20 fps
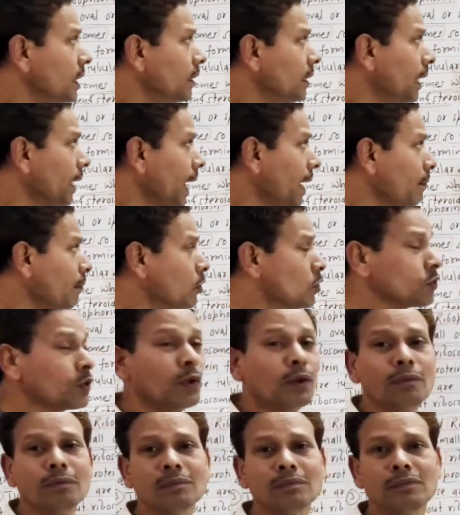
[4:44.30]
the
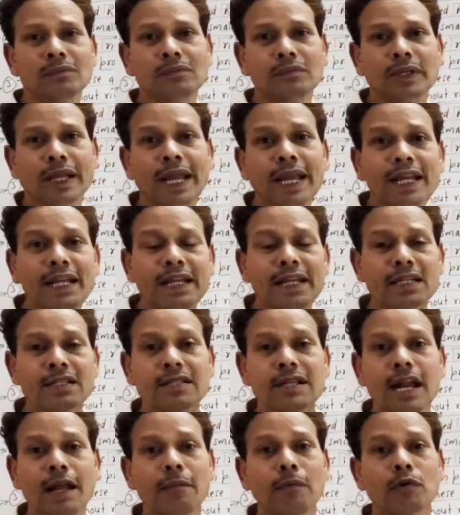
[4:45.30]
ribosome,
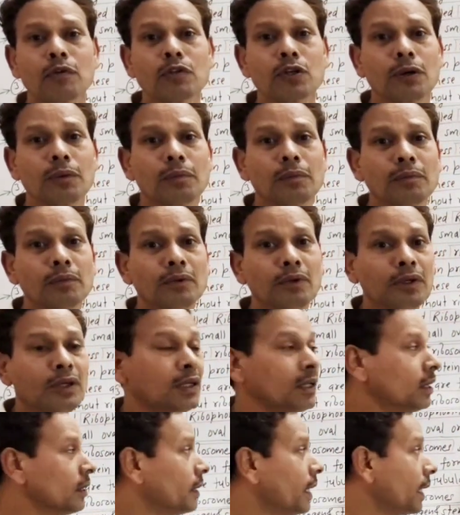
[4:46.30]
ATS ribosome,
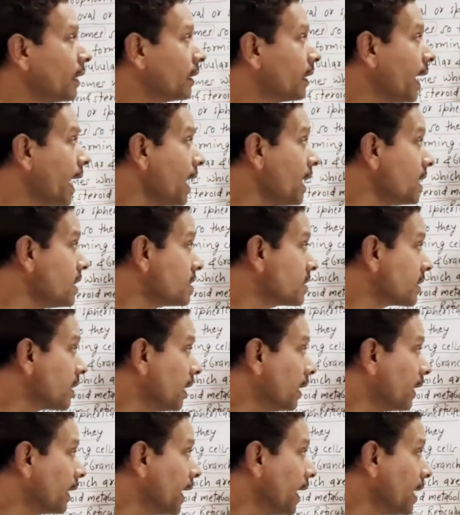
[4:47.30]
that gets
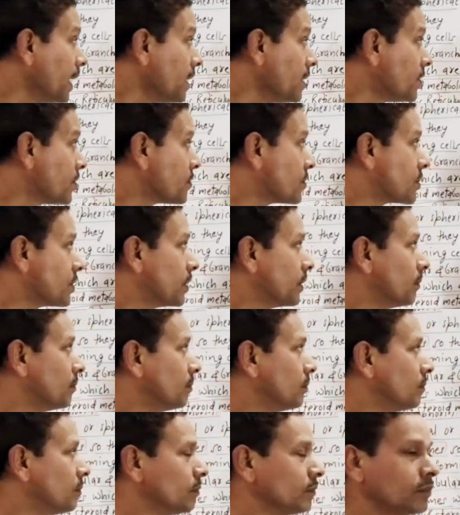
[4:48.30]
attached
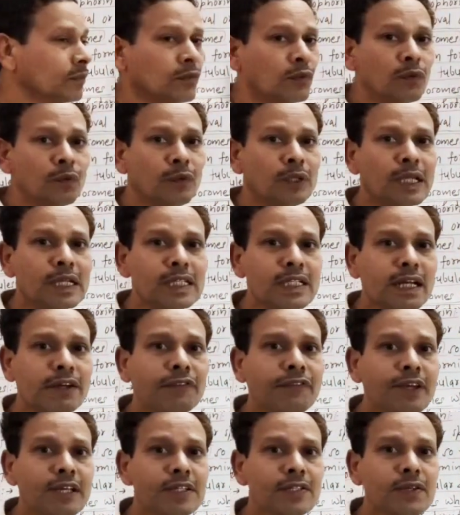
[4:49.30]
with the
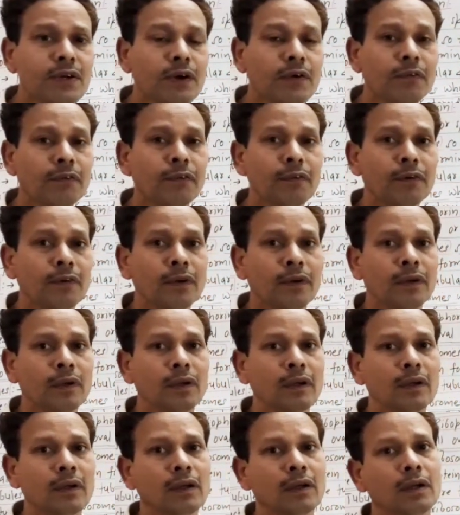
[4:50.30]
surface of
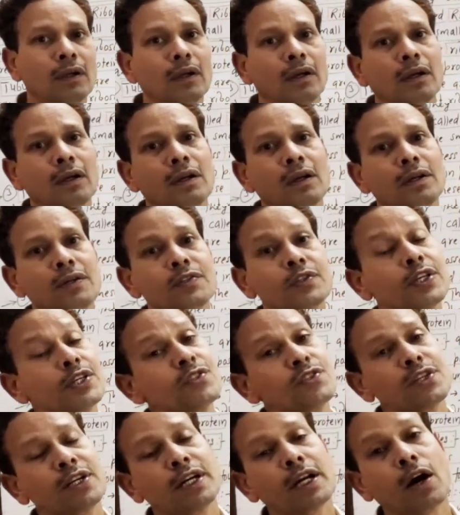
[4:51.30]

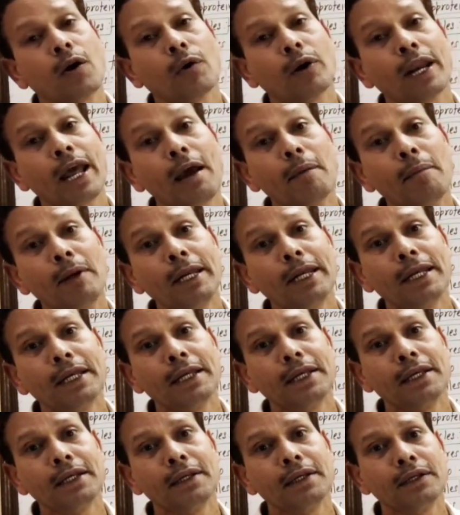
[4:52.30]
cisterna or
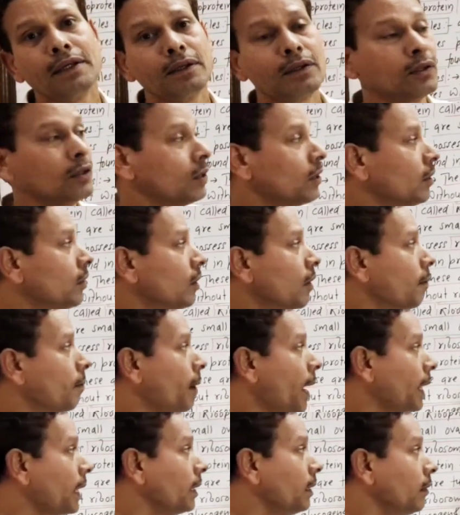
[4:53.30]
lamellae
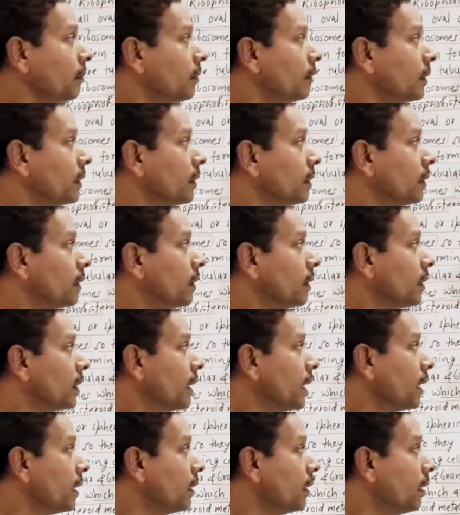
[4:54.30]
by
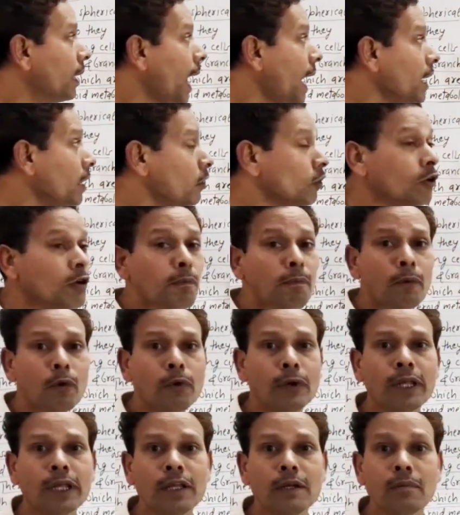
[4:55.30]
a
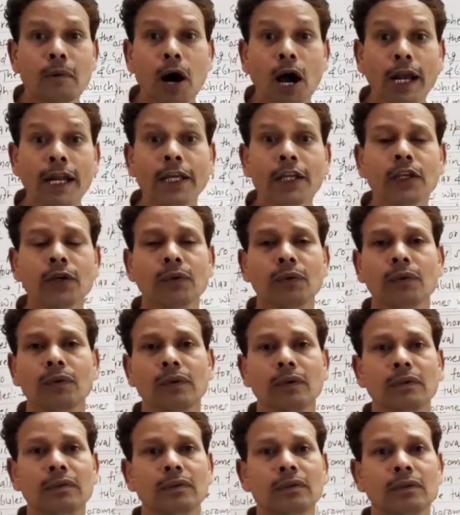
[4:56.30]
glycoprotein molecule.